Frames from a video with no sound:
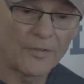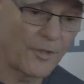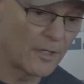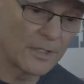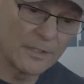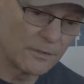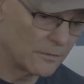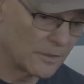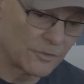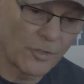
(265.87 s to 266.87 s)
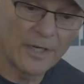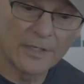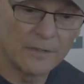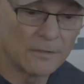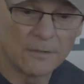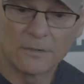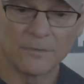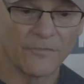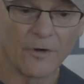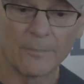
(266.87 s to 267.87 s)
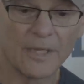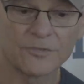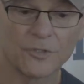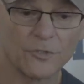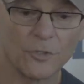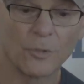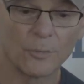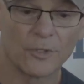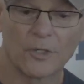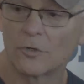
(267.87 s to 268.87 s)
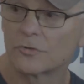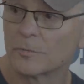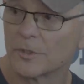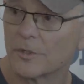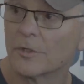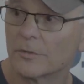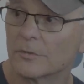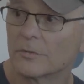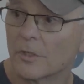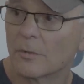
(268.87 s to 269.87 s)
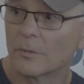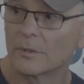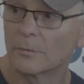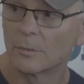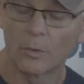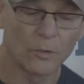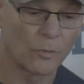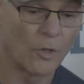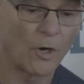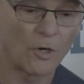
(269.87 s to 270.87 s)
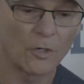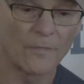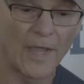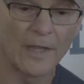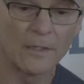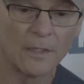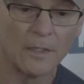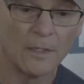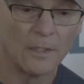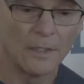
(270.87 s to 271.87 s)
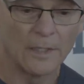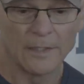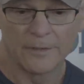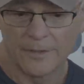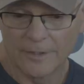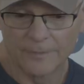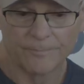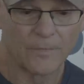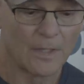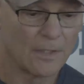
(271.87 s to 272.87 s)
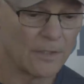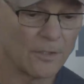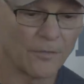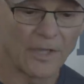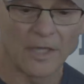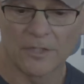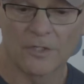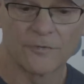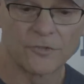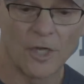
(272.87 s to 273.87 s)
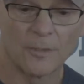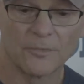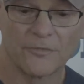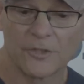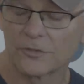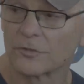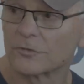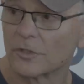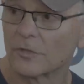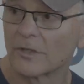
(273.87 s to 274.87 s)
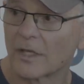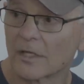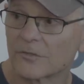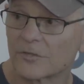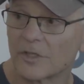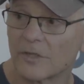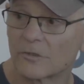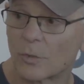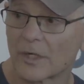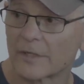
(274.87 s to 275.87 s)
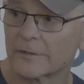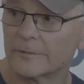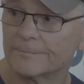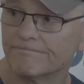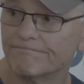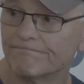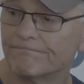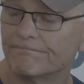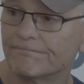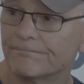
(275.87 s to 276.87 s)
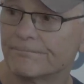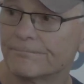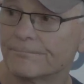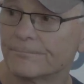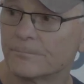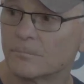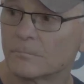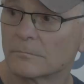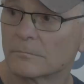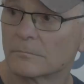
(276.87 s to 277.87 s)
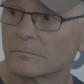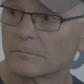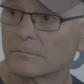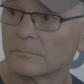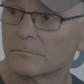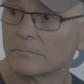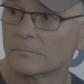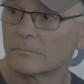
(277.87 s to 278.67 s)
I thought he he tried his very best to do what we coached him to do. You know, we, we worked real hard on that, and uh, you know they got a tough job. The officials, you know, they got to see it quick. So in the film room, you just shrug your shoulders to him.